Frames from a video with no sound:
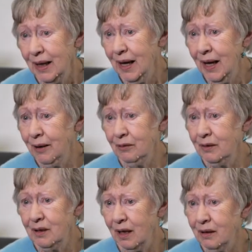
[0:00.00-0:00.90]

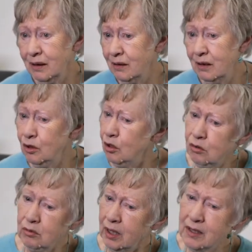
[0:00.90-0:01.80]
And, you
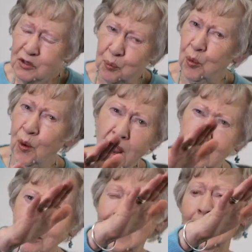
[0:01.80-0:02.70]
know, it's
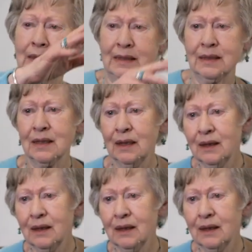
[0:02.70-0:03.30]
progress.